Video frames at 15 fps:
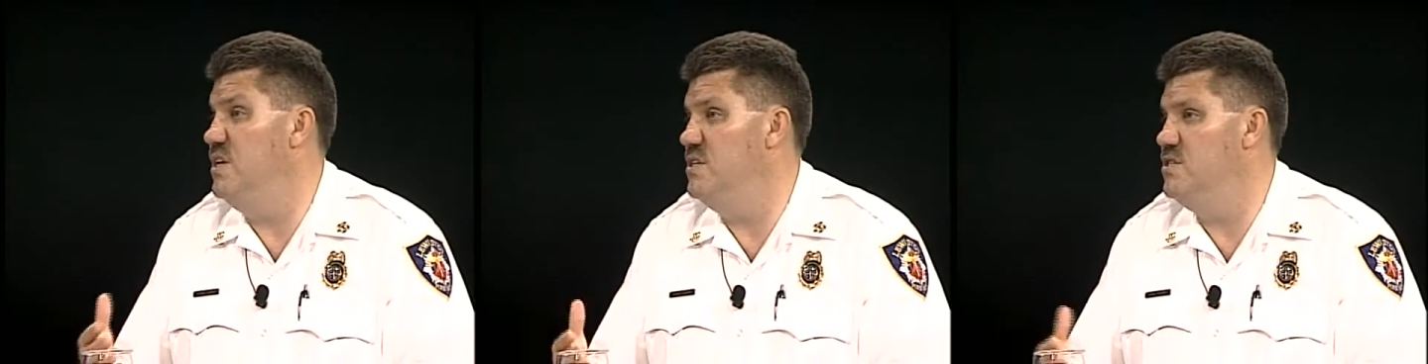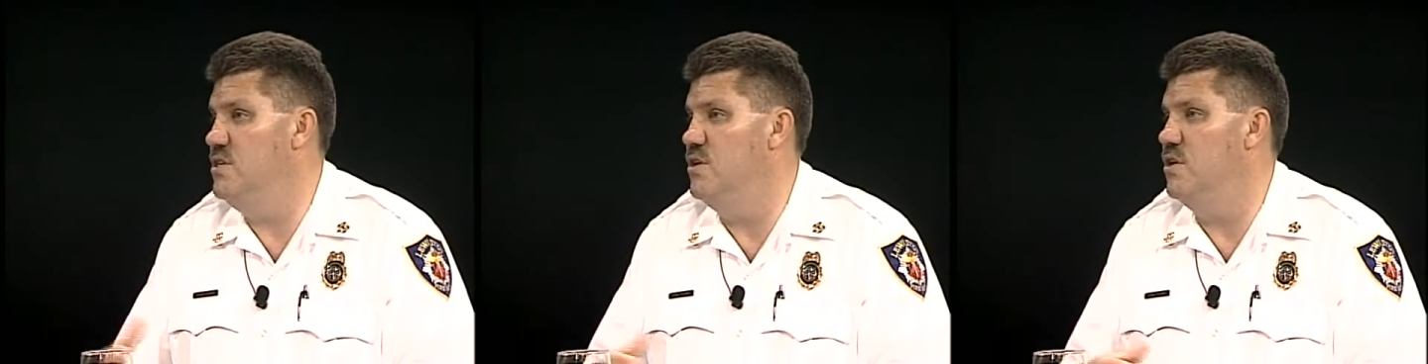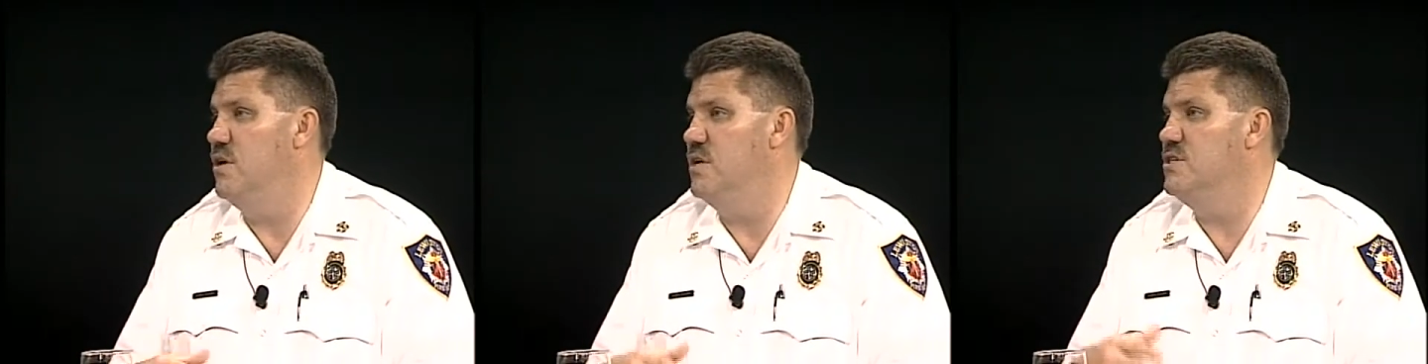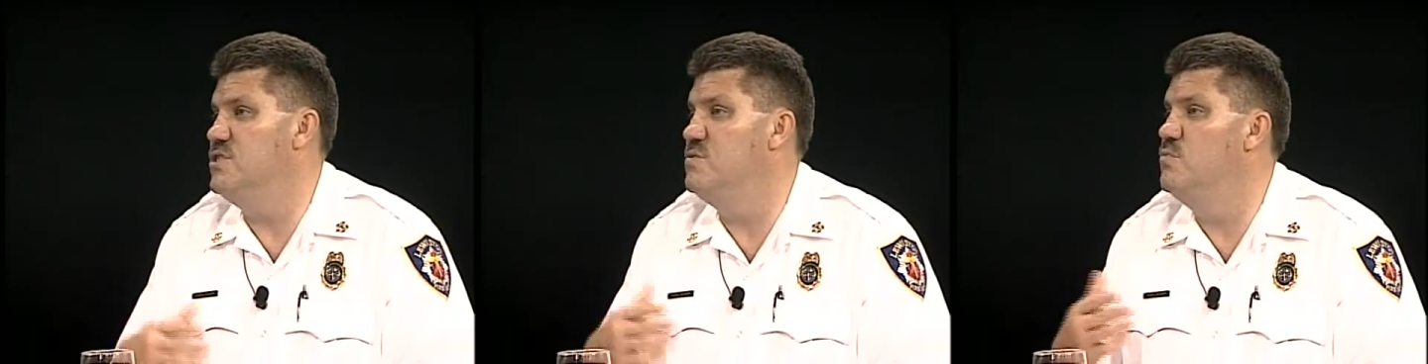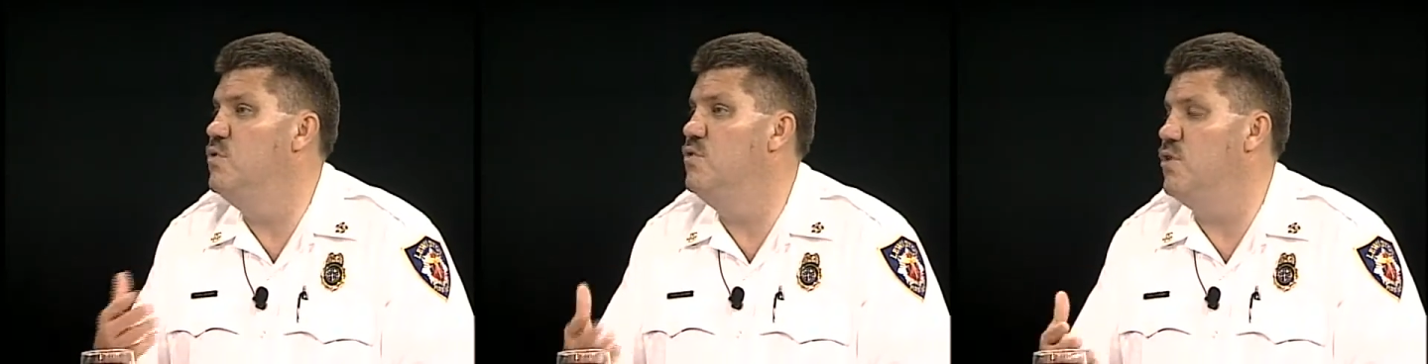easier and a
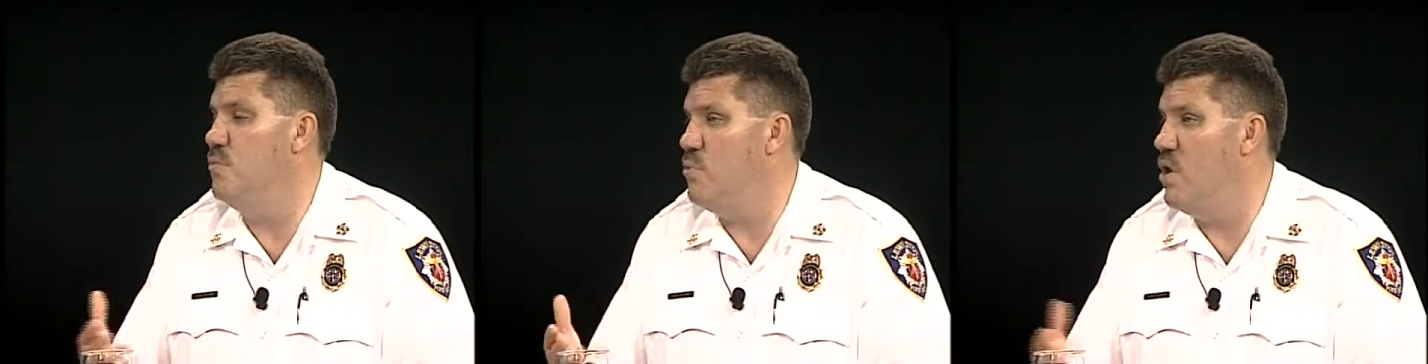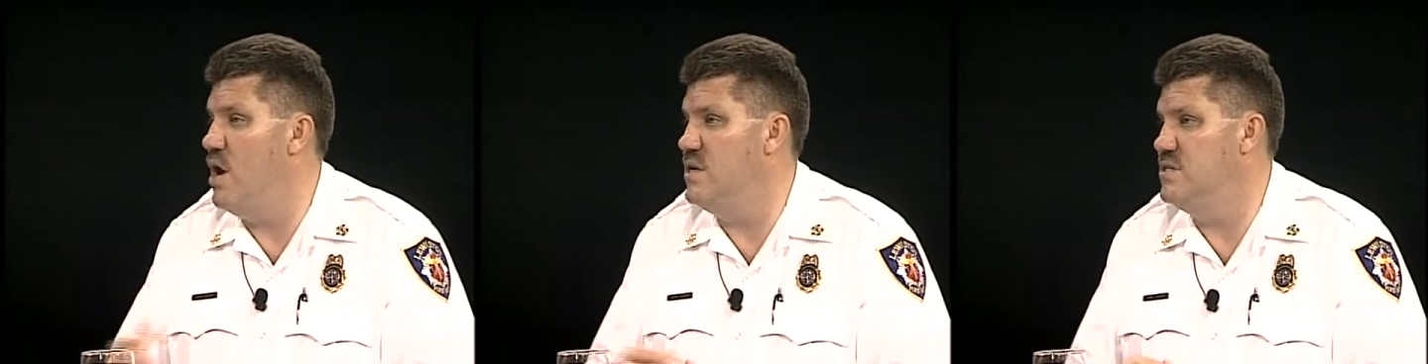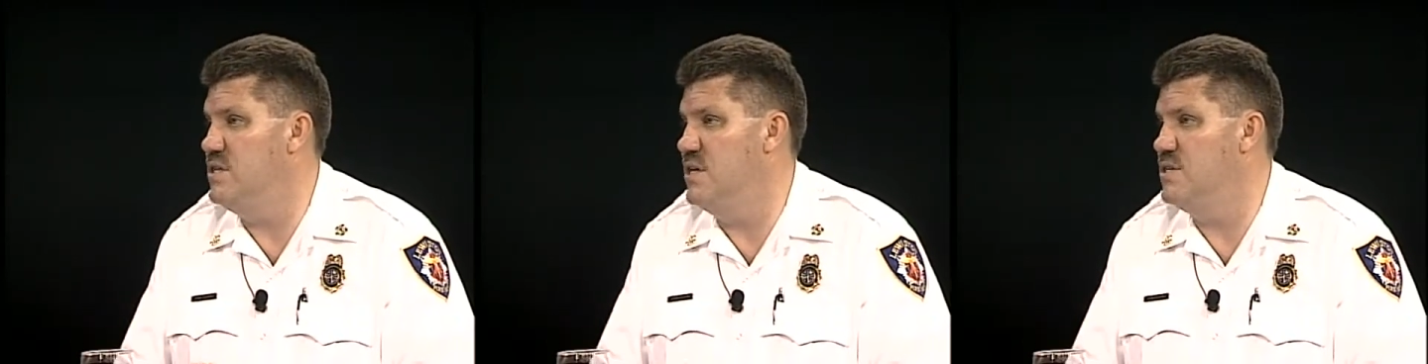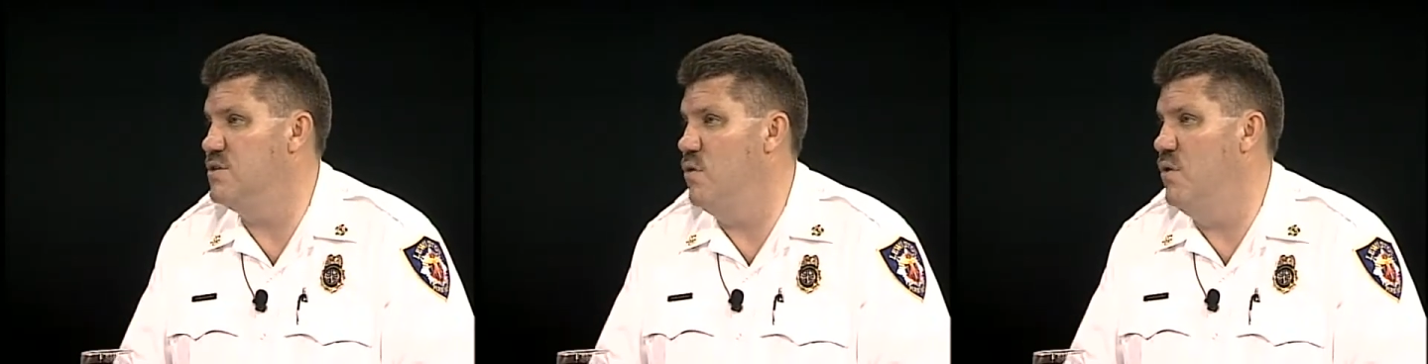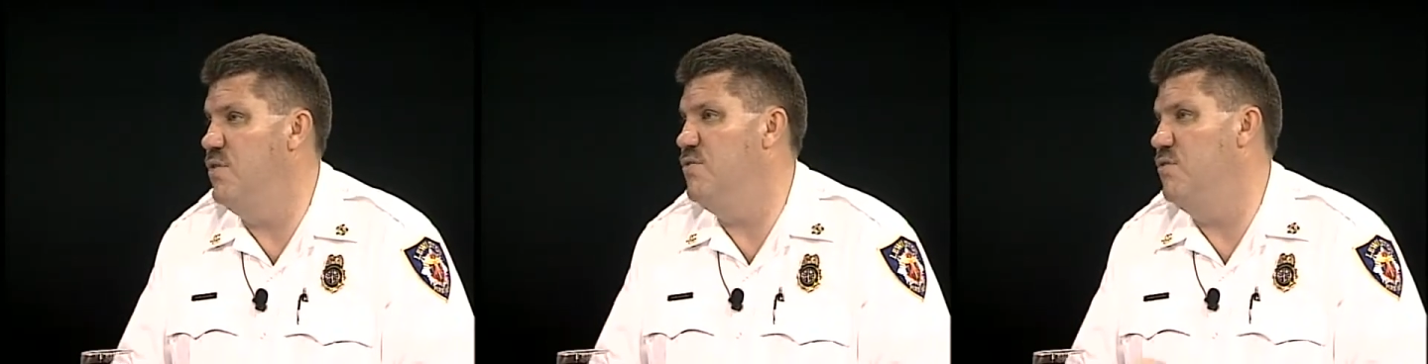smoother
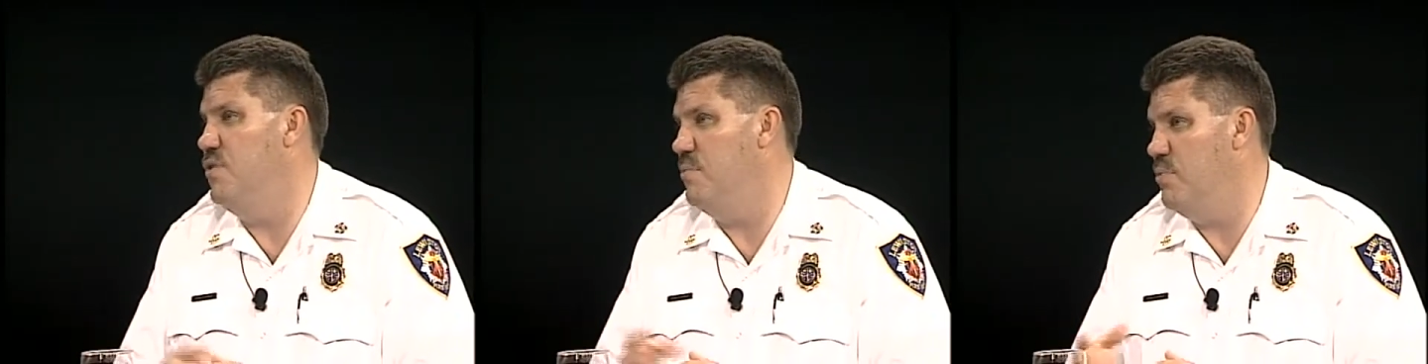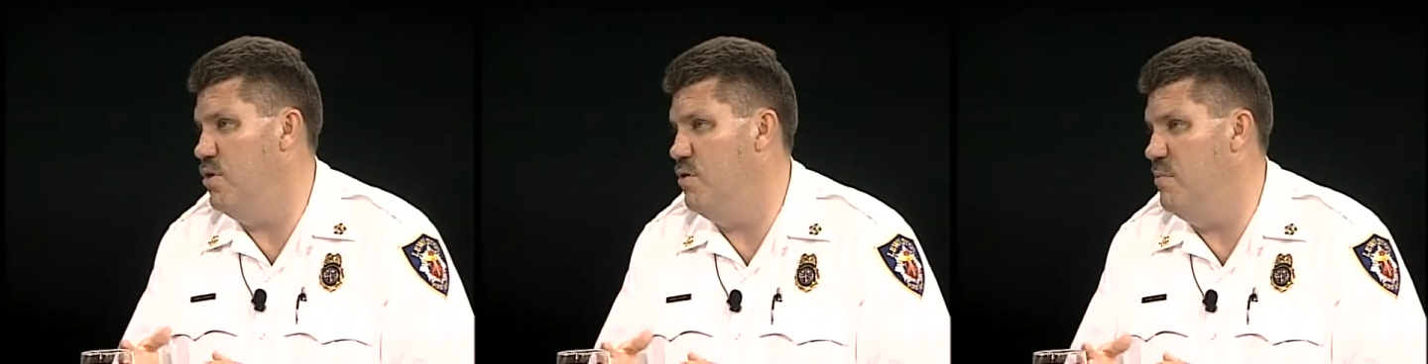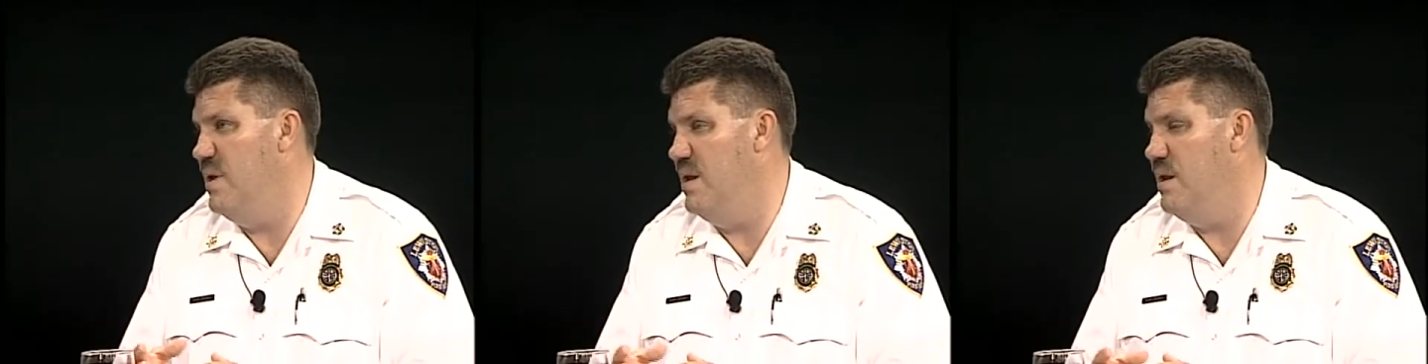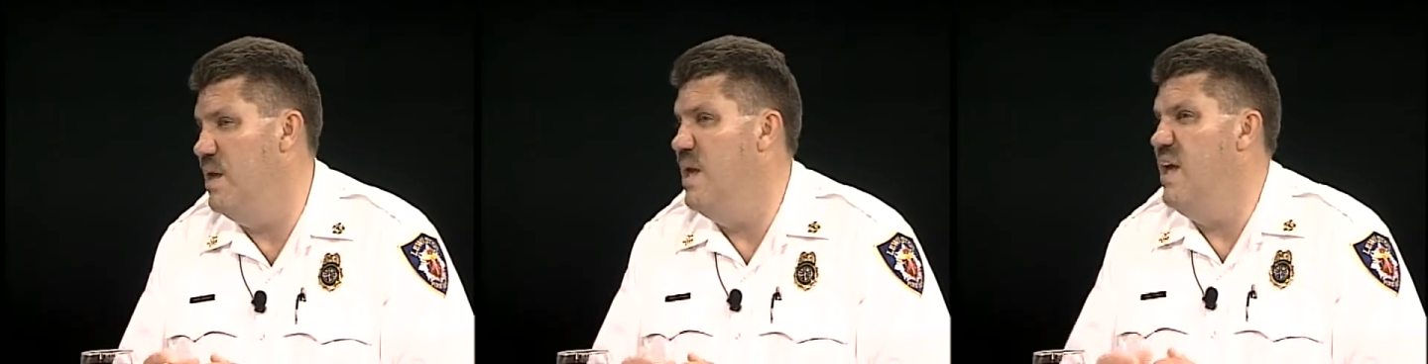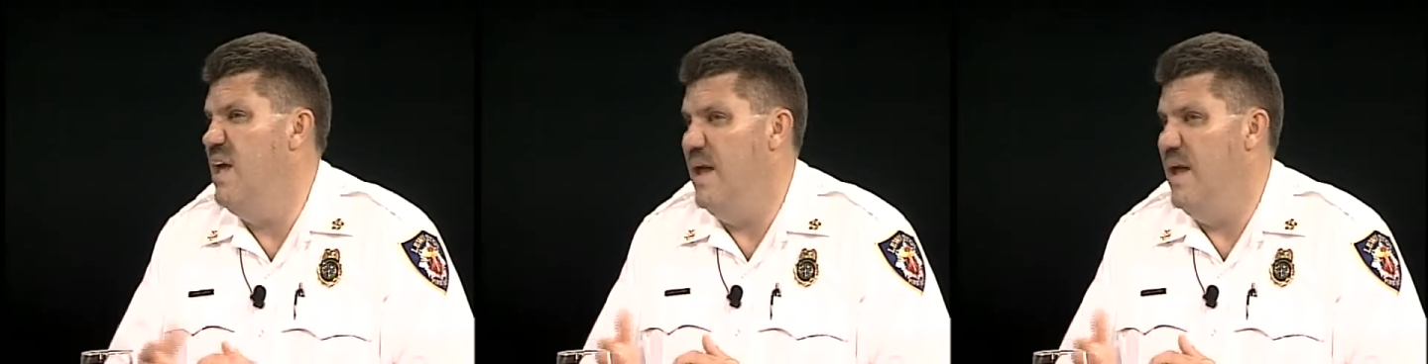process going through the permit